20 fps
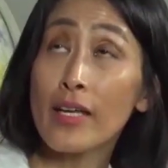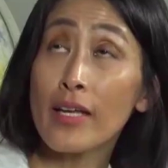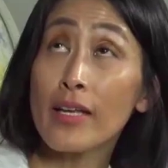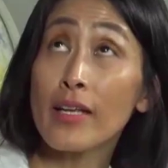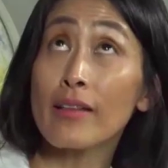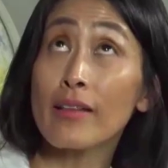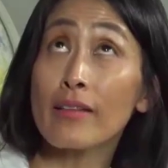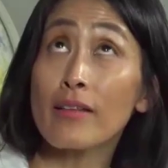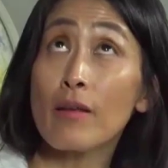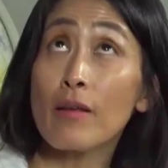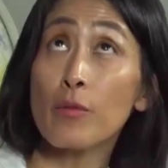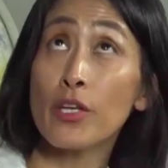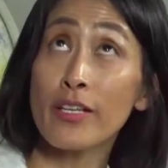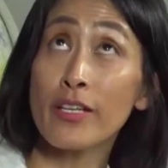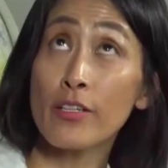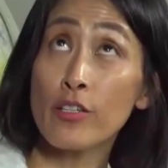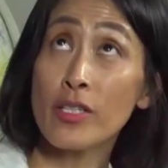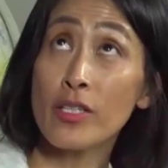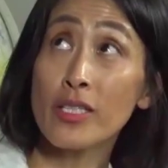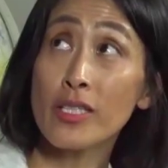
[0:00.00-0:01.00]
in the
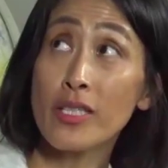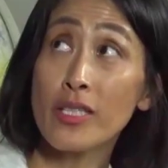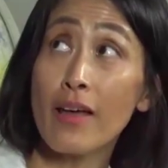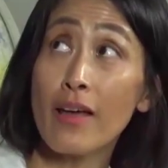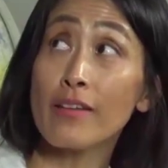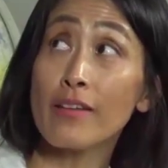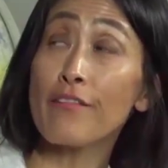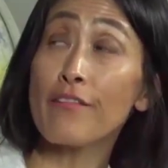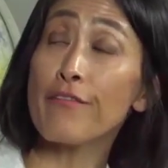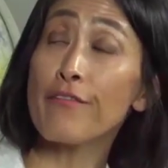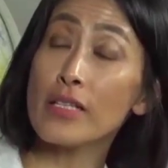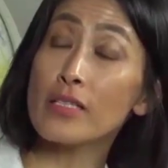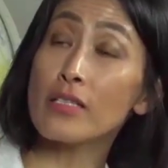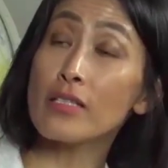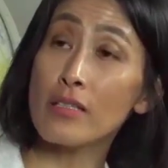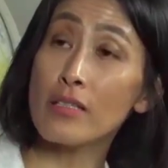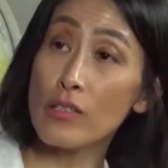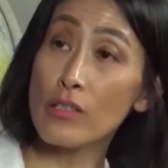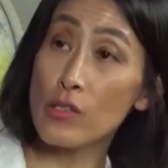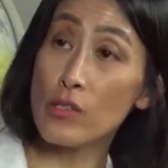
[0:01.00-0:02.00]
munitions and
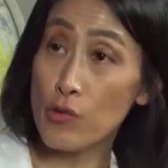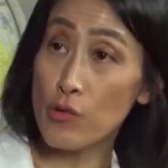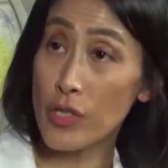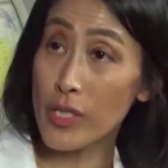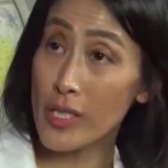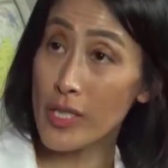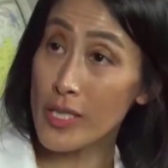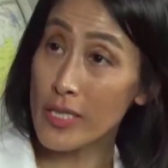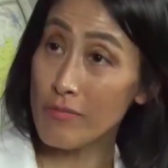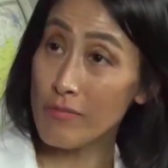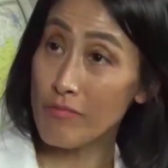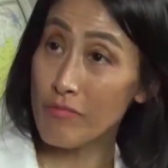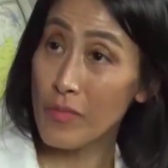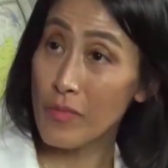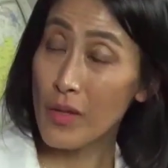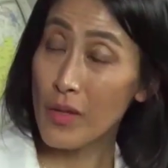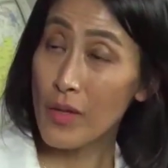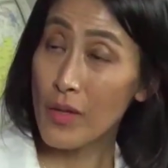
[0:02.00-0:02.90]
defense industries